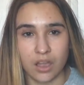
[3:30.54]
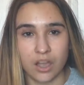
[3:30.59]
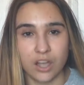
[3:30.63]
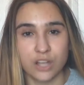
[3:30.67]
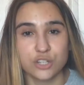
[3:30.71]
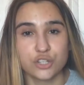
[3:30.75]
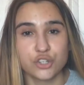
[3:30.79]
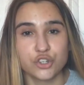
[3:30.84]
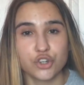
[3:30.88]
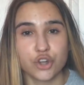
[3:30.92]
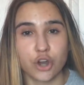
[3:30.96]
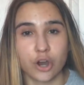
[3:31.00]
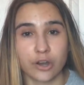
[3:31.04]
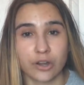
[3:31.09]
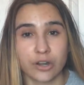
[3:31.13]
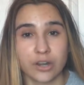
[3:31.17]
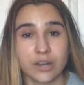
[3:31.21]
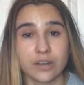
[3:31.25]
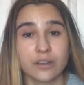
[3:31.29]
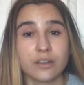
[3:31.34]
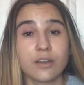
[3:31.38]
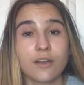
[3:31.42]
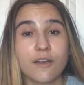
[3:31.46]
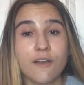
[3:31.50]

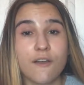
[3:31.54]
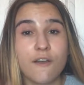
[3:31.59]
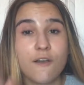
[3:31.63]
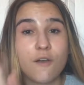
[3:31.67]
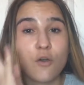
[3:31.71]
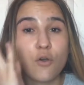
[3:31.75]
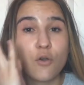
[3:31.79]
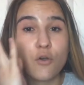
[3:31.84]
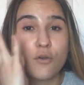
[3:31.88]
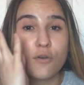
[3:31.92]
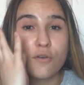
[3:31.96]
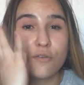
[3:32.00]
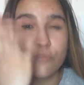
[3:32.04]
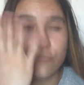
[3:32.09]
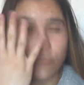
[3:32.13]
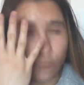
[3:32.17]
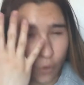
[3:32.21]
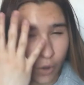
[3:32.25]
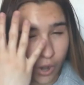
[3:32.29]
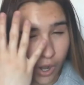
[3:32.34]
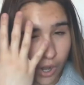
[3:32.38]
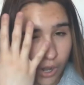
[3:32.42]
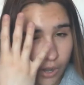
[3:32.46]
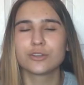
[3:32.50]
Uncharted
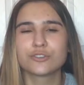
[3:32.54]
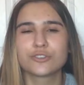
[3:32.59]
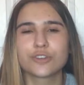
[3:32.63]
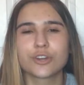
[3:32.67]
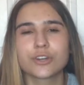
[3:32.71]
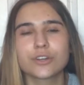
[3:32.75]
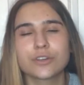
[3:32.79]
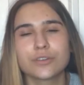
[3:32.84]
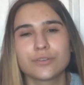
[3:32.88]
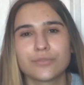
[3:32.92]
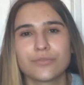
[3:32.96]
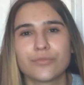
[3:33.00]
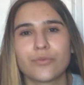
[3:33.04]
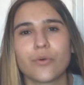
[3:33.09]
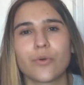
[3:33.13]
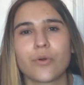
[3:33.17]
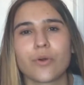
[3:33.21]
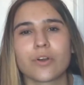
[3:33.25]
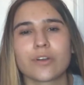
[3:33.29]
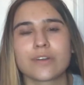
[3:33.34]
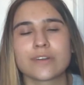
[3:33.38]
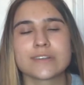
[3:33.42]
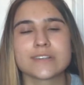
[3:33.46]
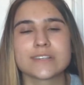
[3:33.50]
4. Uncharted
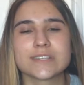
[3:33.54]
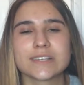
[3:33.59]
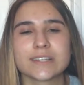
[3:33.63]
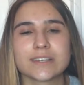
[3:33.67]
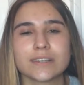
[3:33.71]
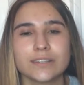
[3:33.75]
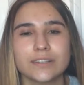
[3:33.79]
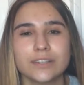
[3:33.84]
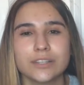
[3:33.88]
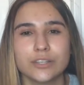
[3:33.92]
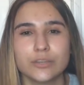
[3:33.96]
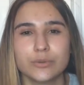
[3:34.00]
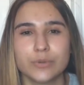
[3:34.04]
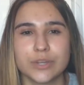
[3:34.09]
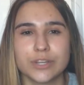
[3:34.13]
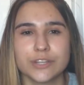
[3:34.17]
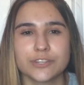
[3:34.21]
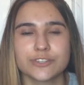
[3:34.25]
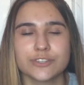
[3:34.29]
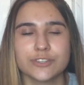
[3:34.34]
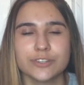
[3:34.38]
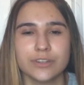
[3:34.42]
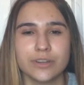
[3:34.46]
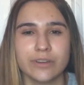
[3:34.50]
4 is a
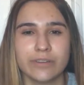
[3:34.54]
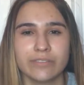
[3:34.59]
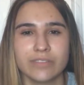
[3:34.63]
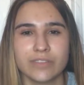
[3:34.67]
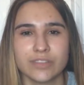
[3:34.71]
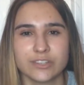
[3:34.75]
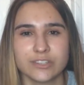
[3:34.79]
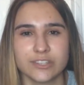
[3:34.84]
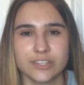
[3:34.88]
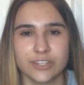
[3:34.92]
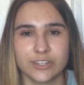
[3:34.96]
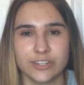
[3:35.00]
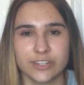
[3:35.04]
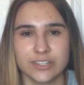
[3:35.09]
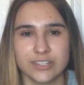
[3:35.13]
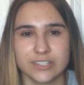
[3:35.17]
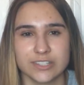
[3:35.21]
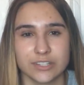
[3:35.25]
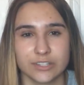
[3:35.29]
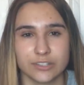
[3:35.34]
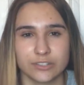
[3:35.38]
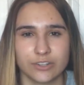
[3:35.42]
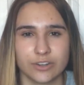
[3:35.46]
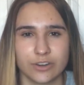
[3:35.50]
continuation of the
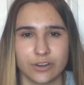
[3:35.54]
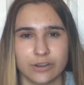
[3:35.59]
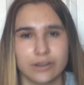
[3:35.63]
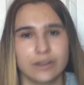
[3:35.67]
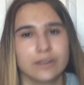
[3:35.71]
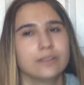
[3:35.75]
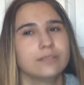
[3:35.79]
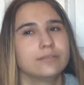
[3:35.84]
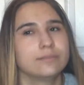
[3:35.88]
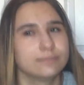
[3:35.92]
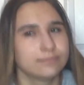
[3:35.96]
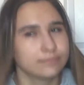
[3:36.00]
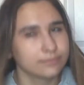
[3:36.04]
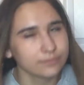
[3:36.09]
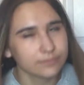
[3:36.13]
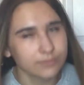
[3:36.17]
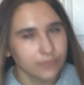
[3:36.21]
series Uncharted.